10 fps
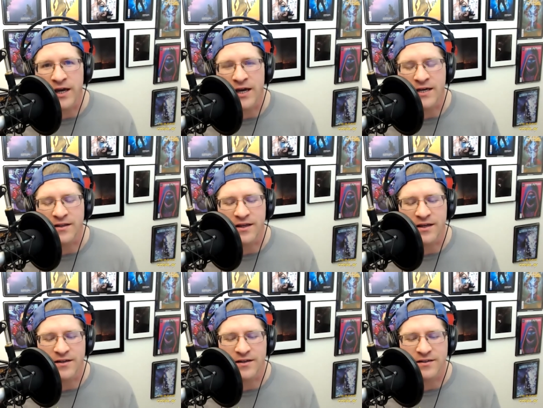and
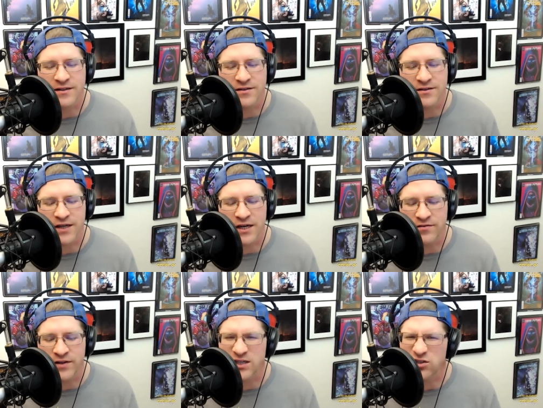then it's all just kind
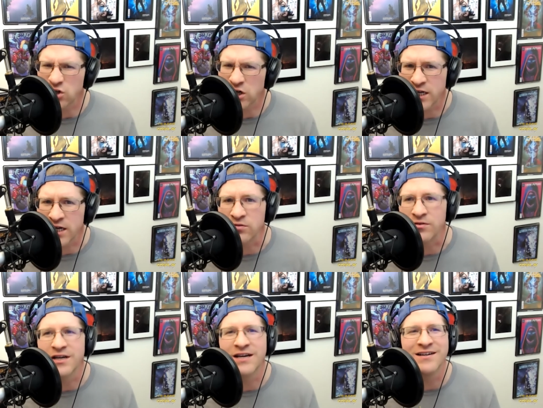of like shut down.
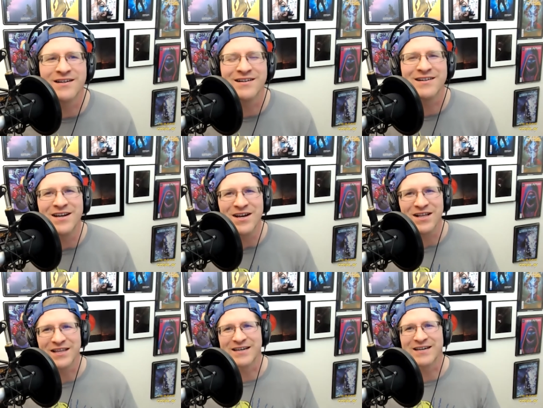Like,